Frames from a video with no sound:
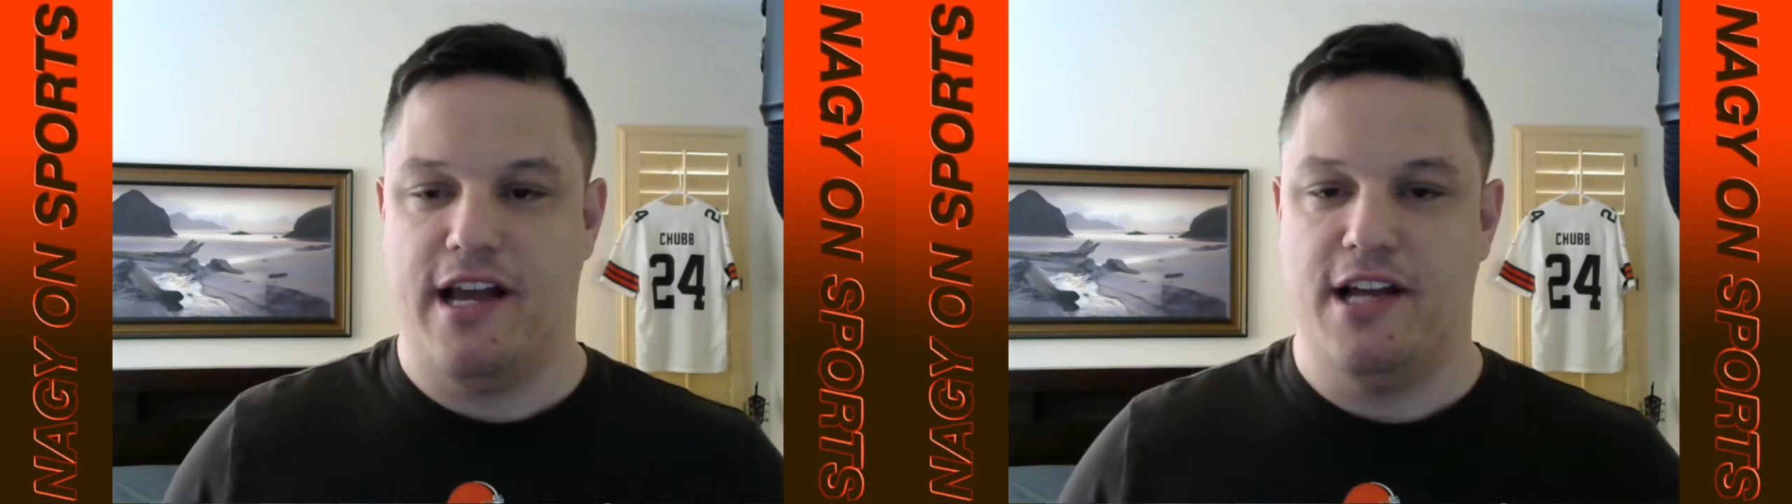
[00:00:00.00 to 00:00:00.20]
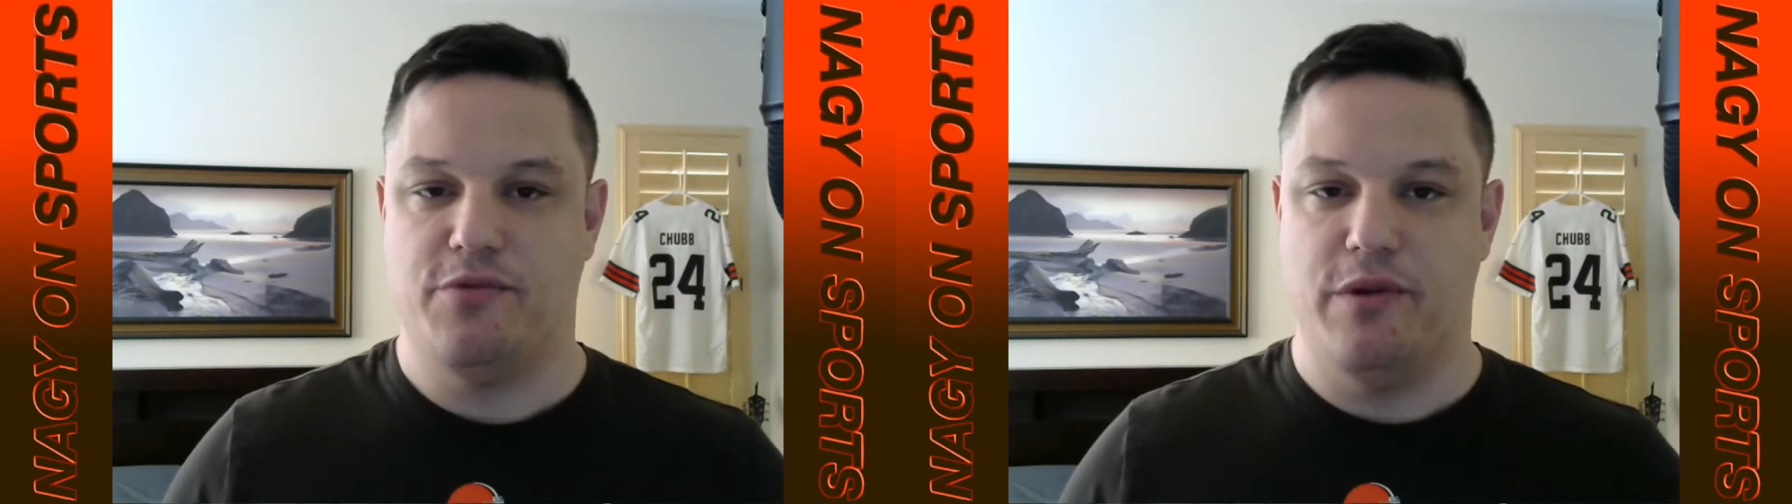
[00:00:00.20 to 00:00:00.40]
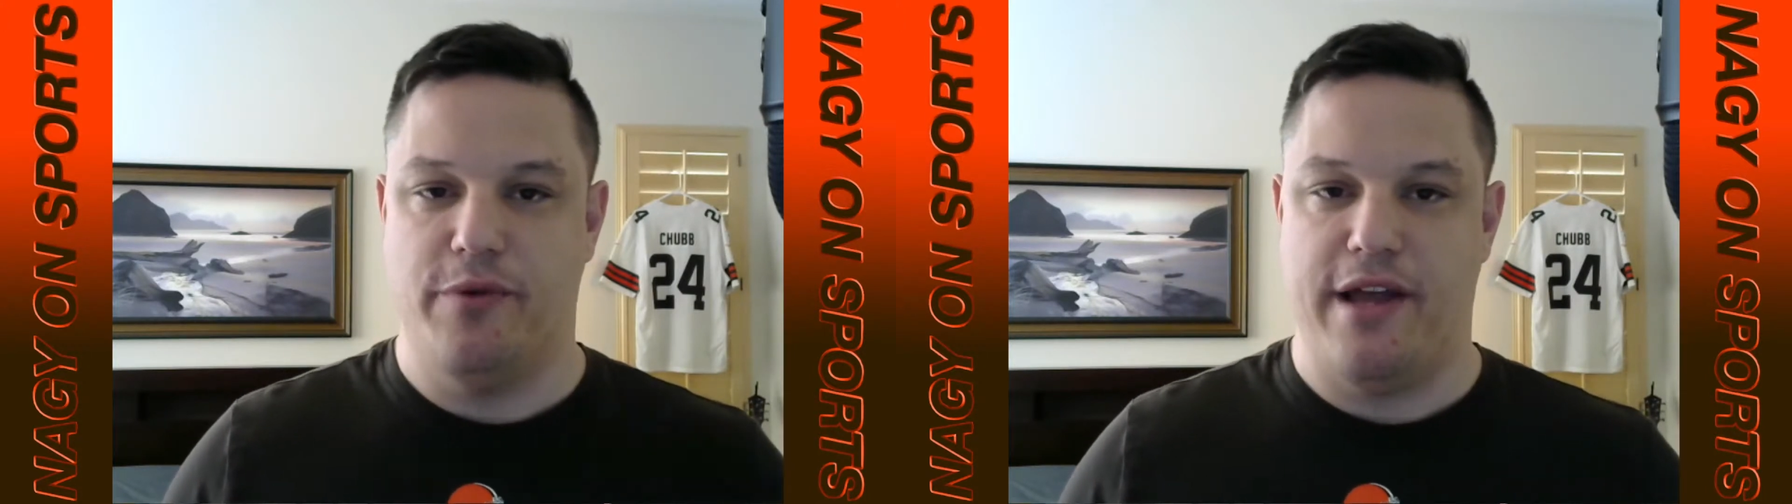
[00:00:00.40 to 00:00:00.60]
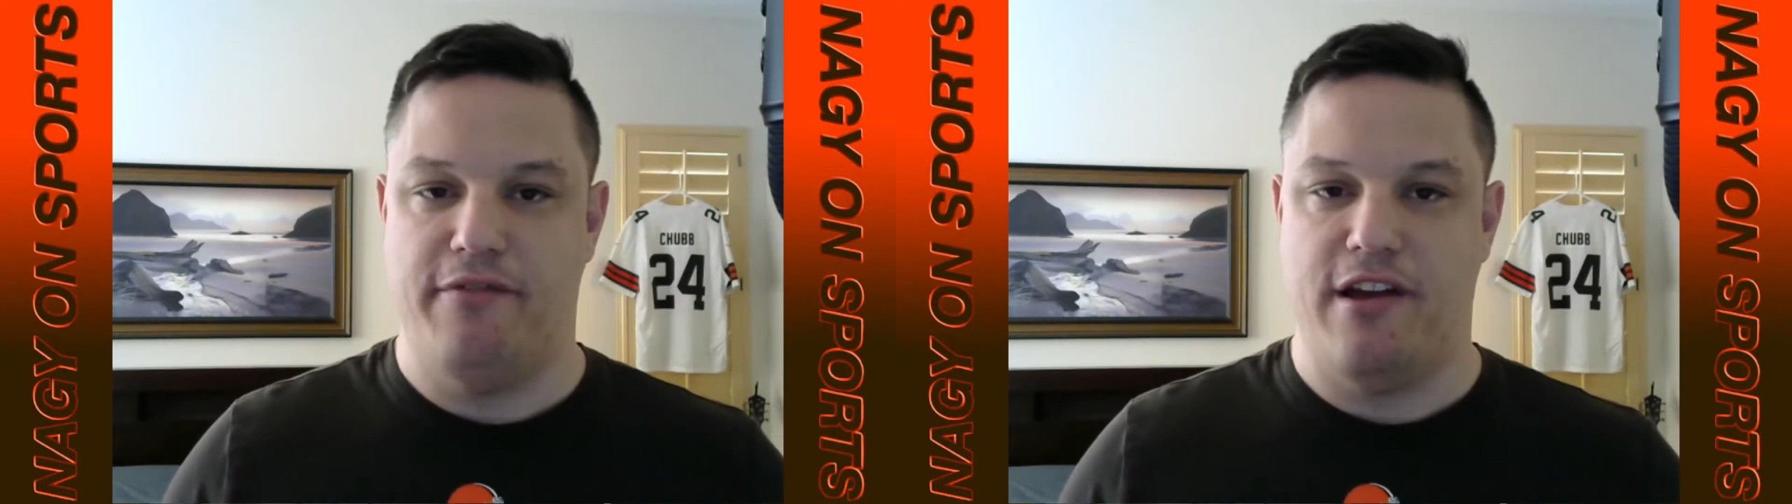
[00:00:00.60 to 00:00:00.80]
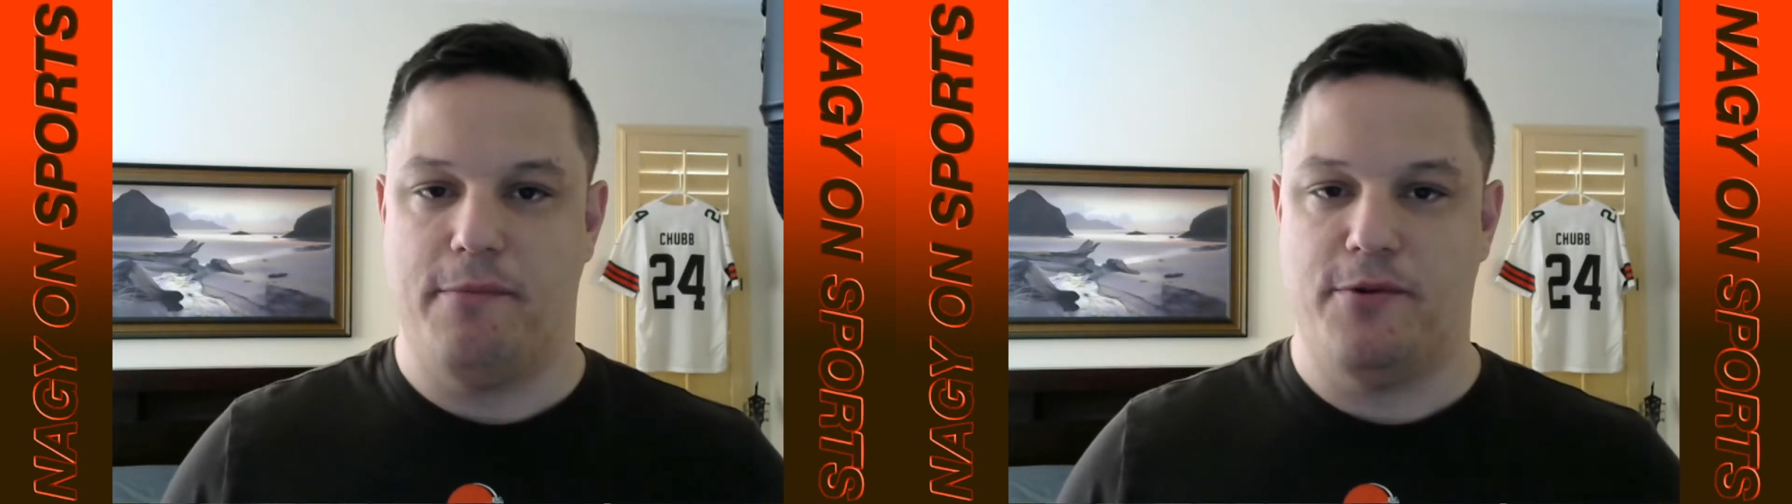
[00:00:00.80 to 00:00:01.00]
guys when we
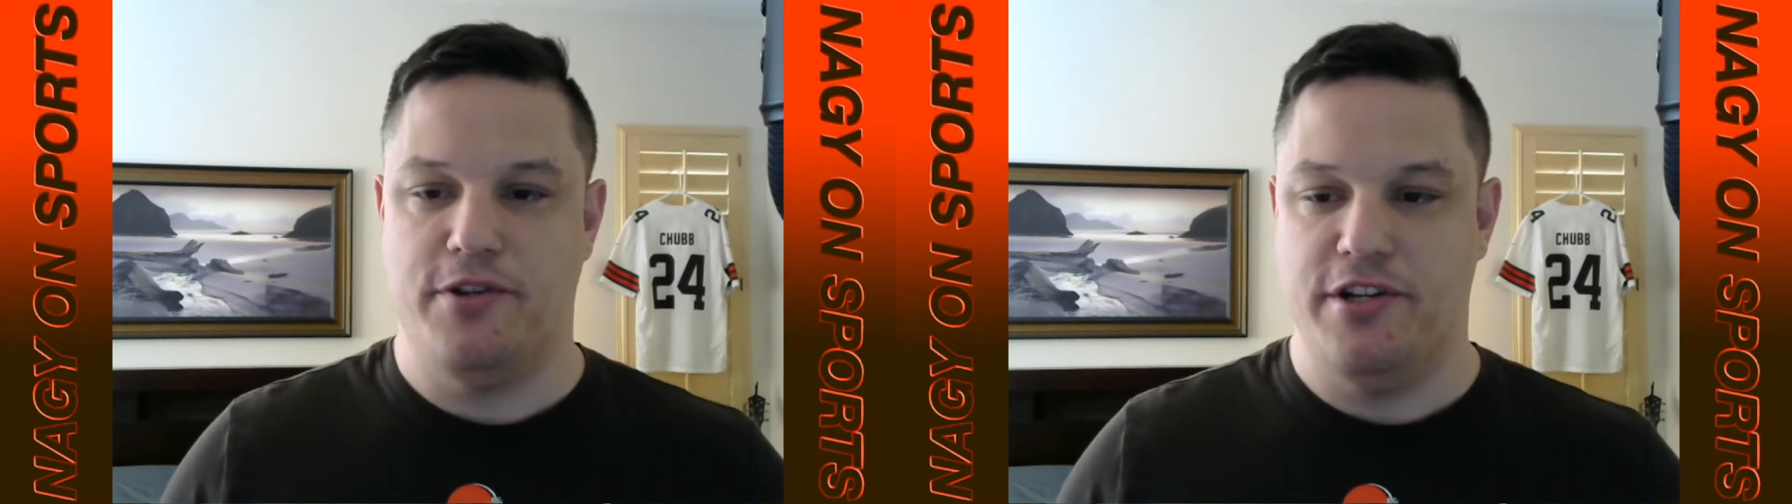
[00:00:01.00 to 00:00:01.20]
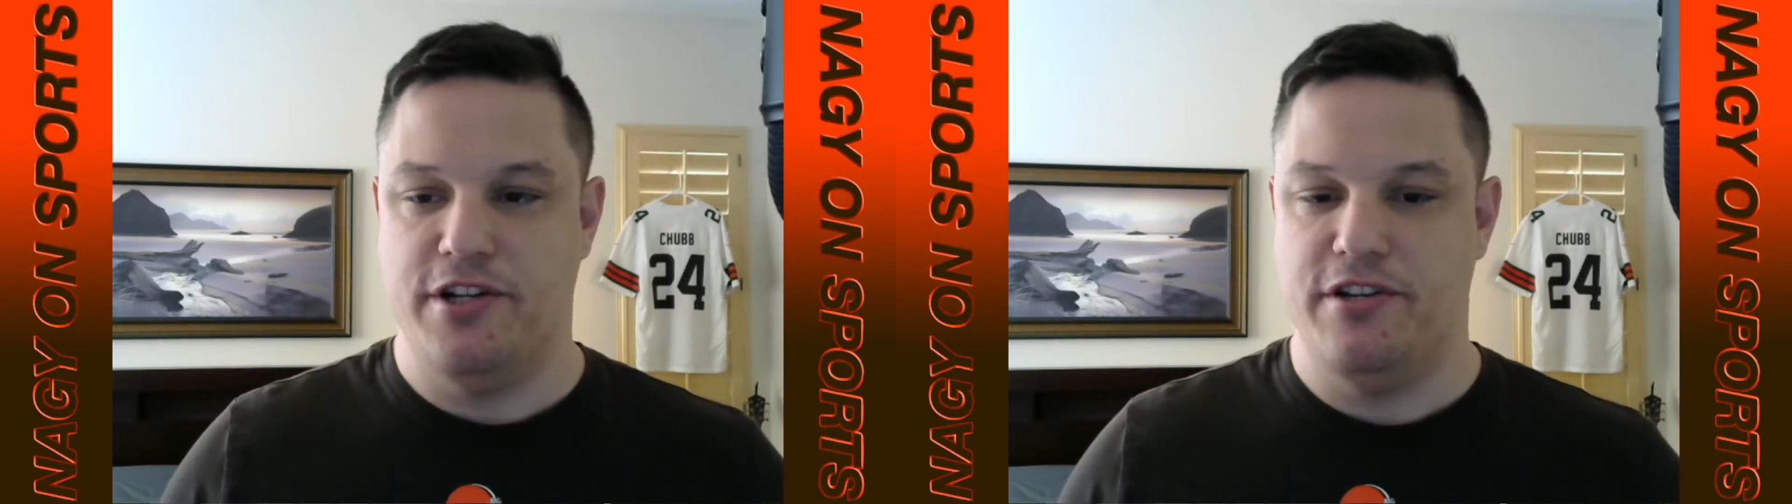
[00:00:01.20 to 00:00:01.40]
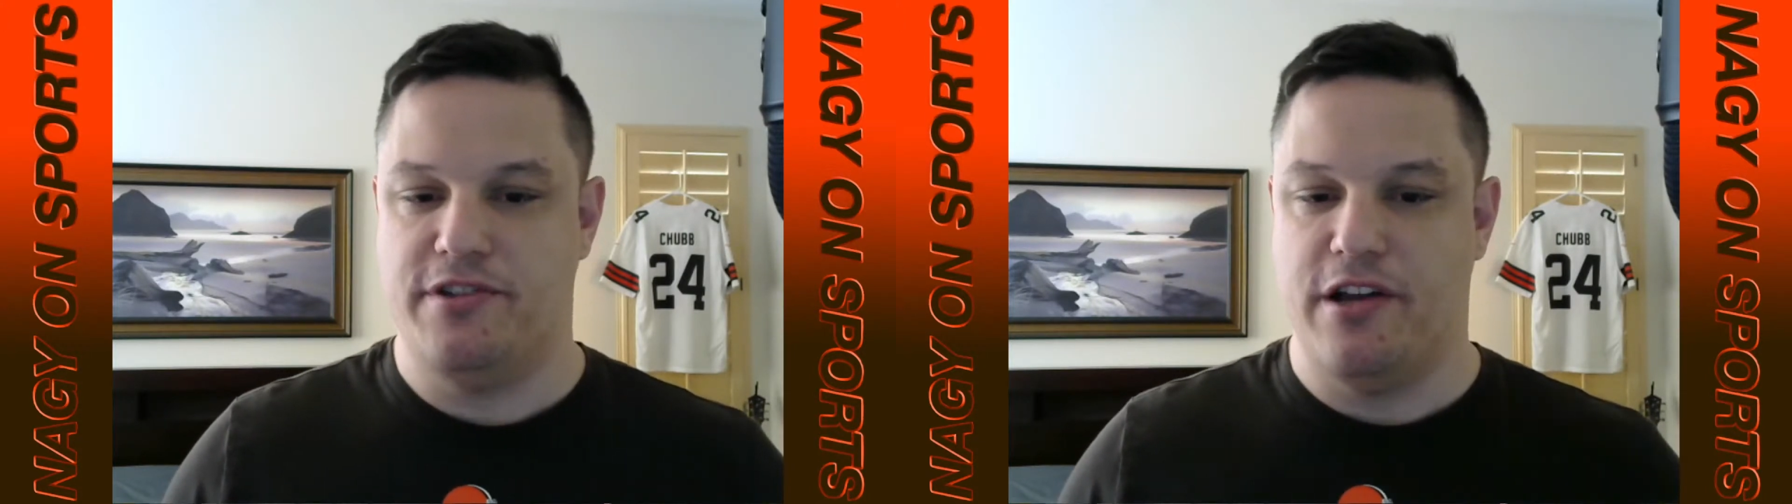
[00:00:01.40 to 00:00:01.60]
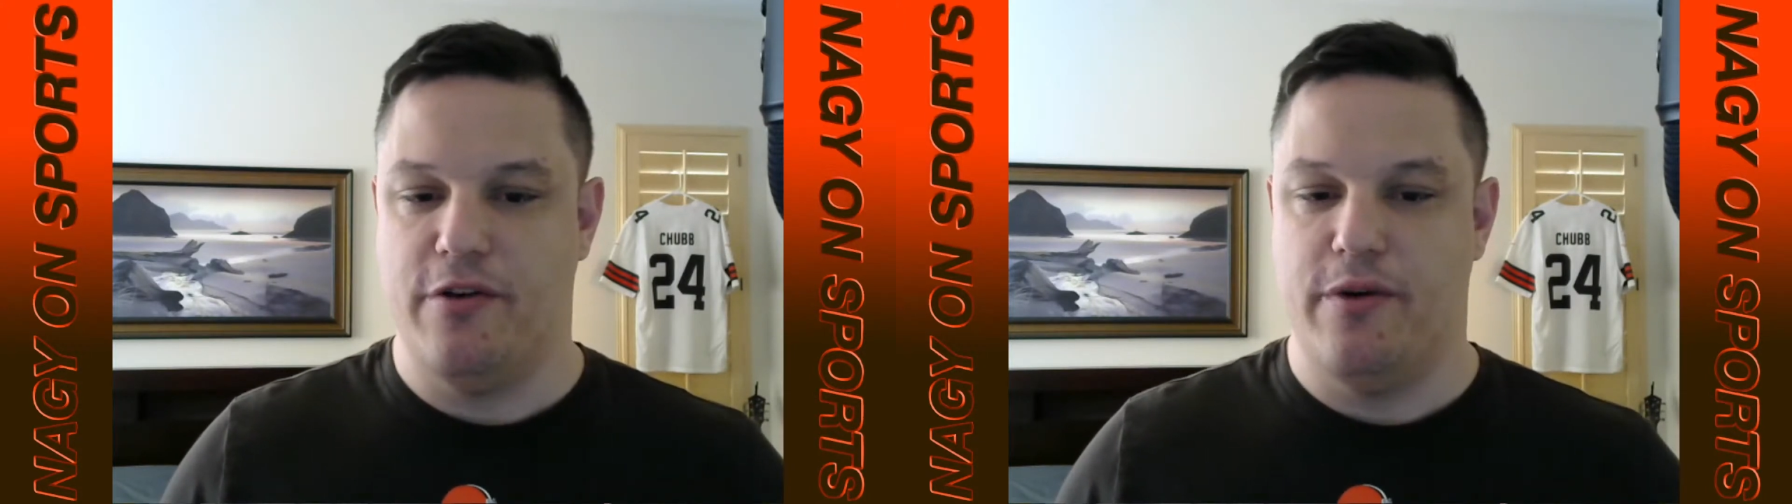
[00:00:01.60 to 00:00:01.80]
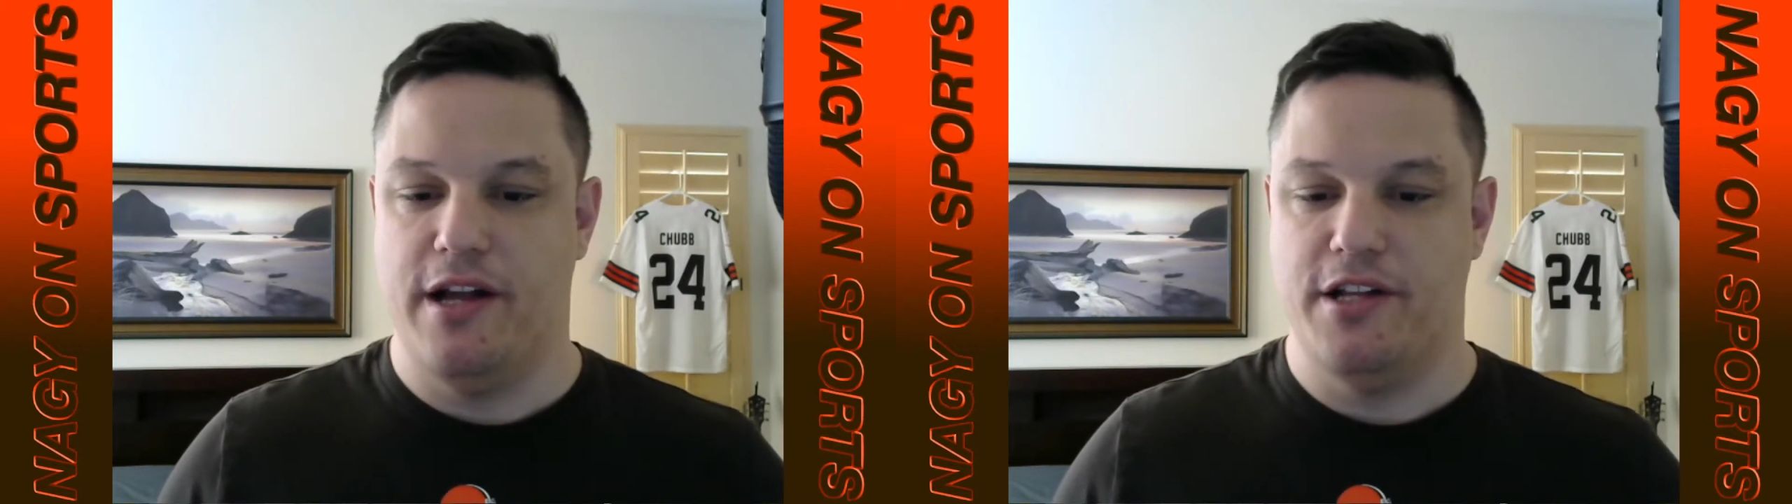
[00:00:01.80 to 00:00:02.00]
have the opportunity to do
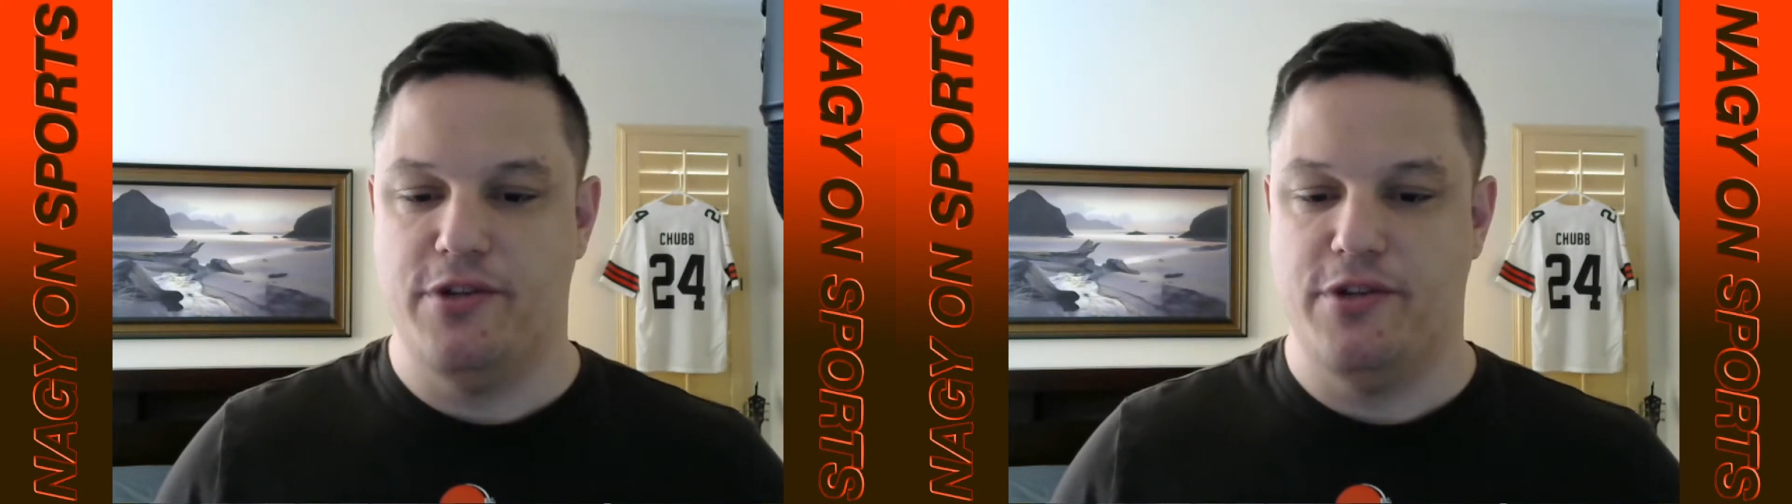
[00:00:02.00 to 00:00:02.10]
so.